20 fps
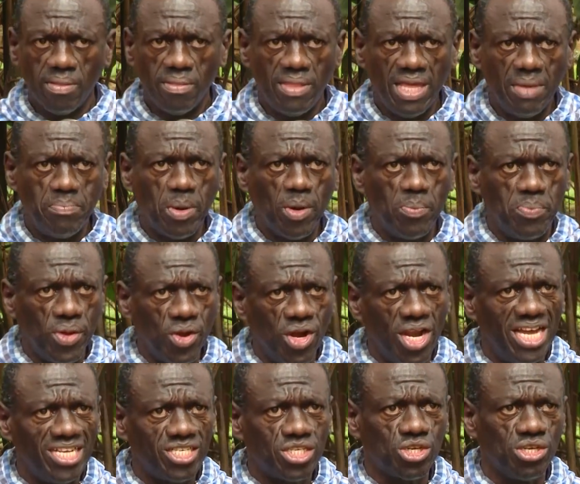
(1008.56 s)
The
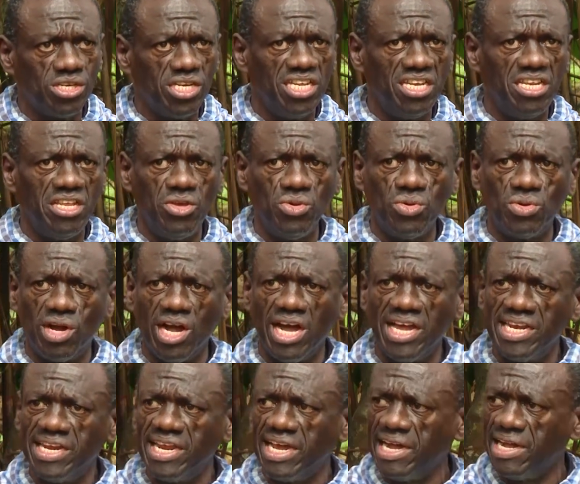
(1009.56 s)
population in
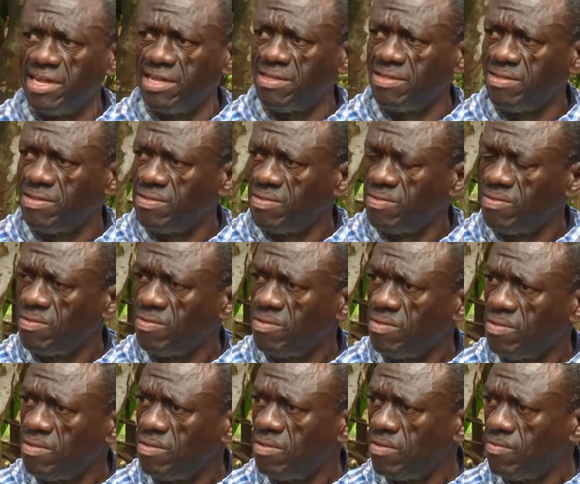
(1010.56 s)
Uganda
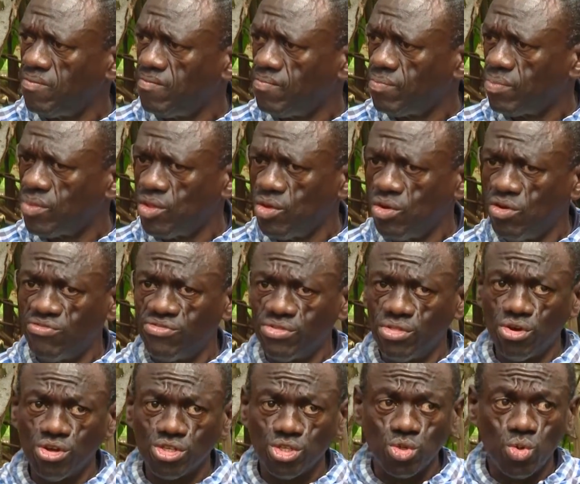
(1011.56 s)
of
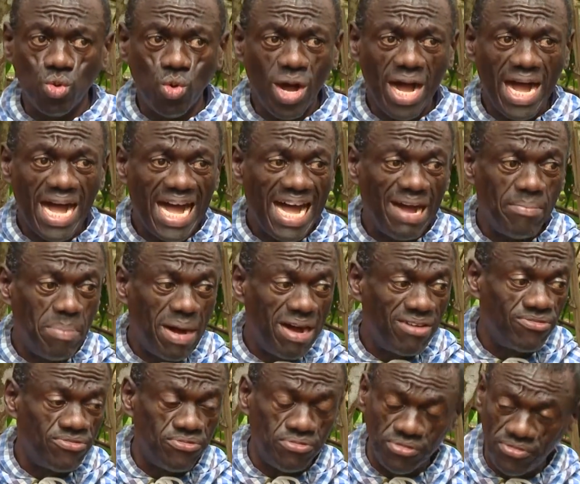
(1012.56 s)
those who are
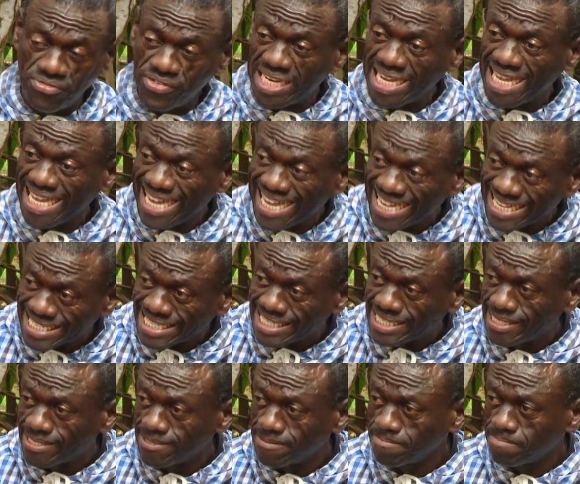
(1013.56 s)
above 50
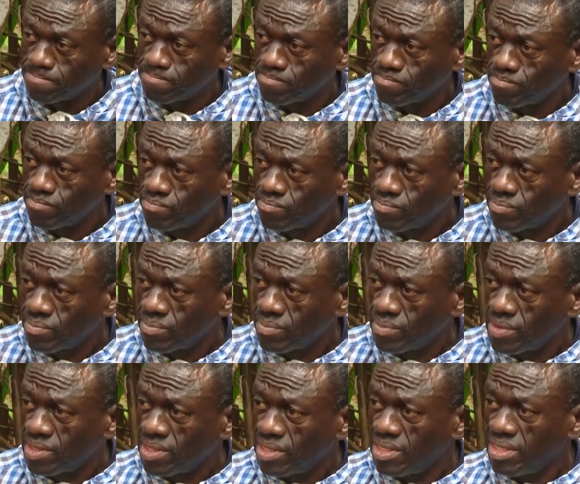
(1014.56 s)
years
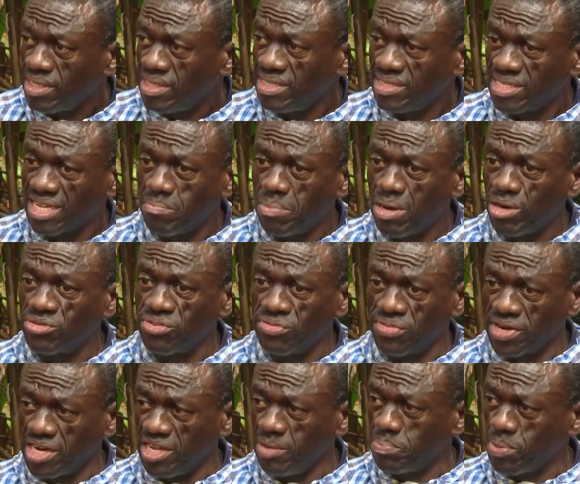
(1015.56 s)
is about
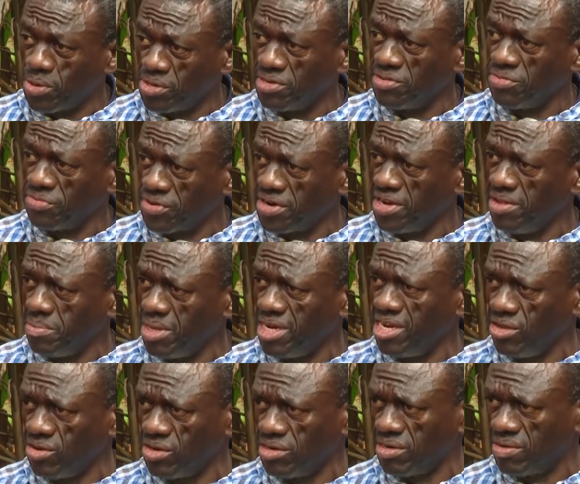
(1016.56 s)
3.3
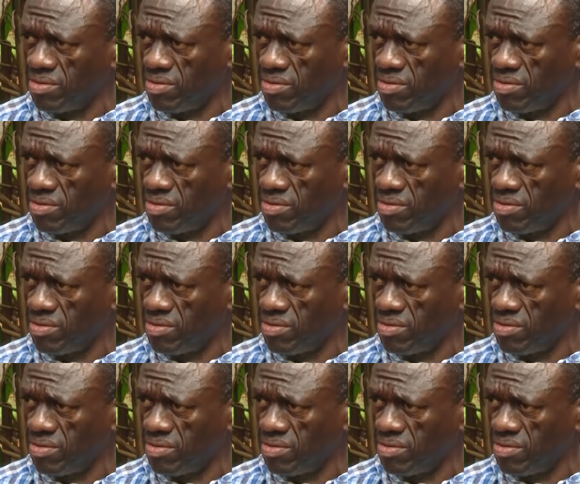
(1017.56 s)
million.